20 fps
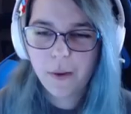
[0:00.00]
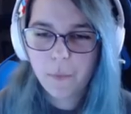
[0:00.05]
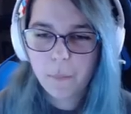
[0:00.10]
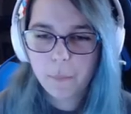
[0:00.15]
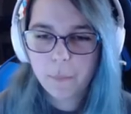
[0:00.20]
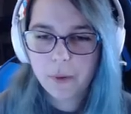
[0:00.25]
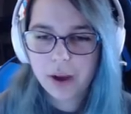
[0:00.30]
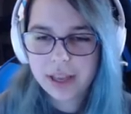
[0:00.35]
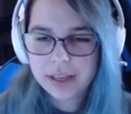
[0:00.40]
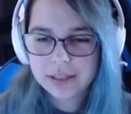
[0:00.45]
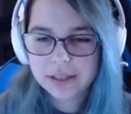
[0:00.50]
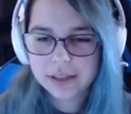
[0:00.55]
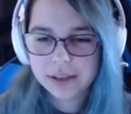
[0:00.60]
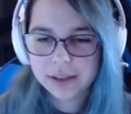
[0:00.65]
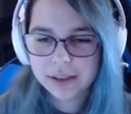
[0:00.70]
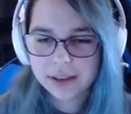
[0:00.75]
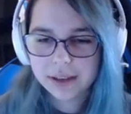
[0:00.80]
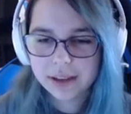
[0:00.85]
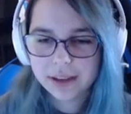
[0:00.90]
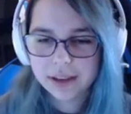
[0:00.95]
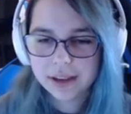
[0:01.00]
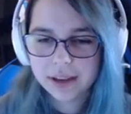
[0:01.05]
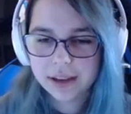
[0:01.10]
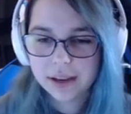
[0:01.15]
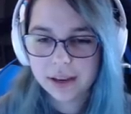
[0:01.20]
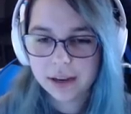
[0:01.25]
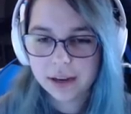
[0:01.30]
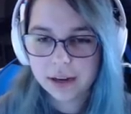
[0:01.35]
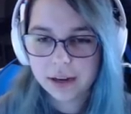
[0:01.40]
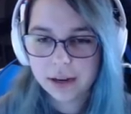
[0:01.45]
What? If I can pickpocket
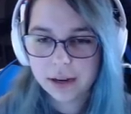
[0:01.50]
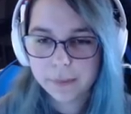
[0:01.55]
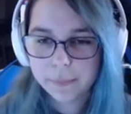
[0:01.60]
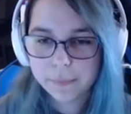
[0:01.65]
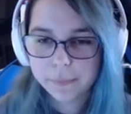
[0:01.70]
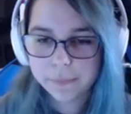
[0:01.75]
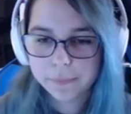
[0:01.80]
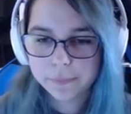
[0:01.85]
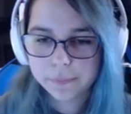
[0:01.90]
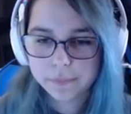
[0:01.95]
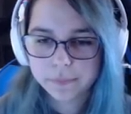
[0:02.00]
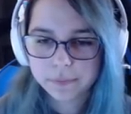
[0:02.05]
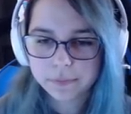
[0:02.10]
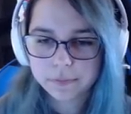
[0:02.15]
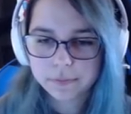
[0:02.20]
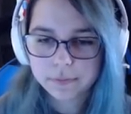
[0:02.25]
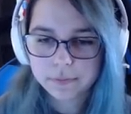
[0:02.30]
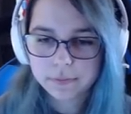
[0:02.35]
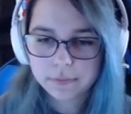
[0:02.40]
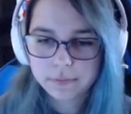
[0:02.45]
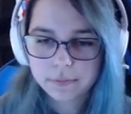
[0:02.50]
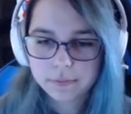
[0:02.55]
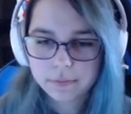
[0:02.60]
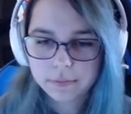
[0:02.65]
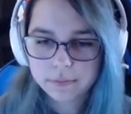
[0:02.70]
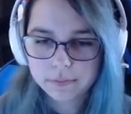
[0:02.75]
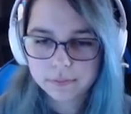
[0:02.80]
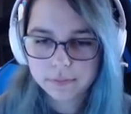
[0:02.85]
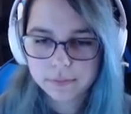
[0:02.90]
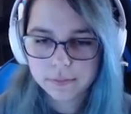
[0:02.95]
a gun off you and get him, I can
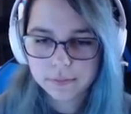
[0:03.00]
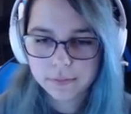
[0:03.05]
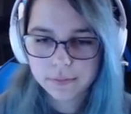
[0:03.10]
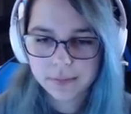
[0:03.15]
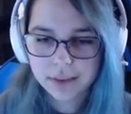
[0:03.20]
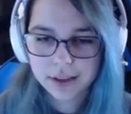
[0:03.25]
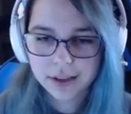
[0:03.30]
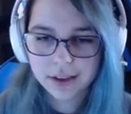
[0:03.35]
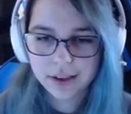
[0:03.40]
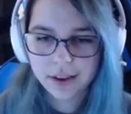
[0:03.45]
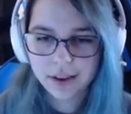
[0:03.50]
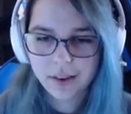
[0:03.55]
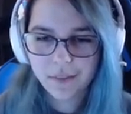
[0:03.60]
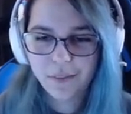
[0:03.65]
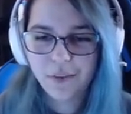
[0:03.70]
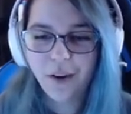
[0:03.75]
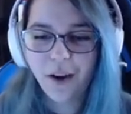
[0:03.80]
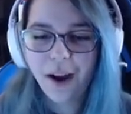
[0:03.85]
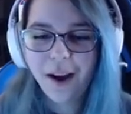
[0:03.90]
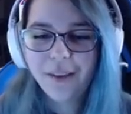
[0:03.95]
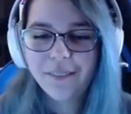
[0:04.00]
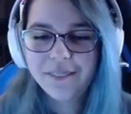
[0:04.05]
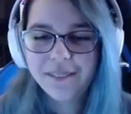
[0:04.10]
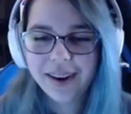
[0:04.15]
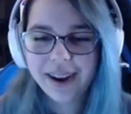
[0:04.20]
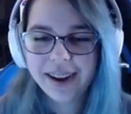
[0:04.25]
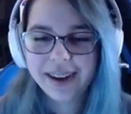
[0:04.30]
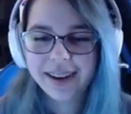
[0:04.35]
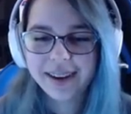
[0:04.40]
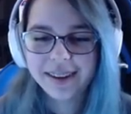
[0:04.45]
shoot it down. Oh
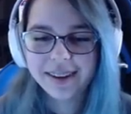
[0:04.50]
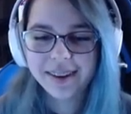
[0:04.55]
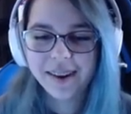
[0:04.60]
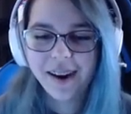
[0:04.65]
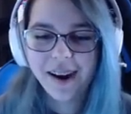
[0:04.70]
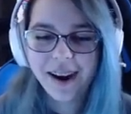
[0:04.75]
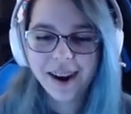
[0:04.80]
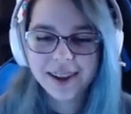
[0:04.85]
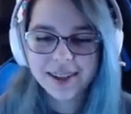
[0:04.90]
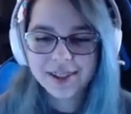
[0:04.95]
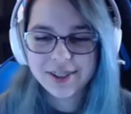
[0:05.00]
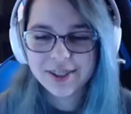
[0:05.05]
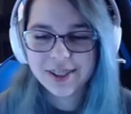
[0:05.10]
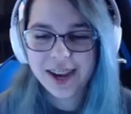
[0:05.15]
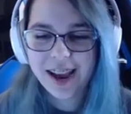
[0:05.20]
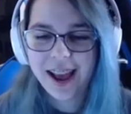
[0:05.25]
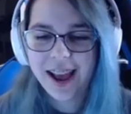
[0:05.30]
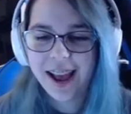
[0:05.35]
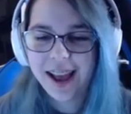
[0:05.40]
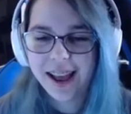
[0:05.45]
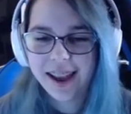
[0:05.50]
my gosh, Chad.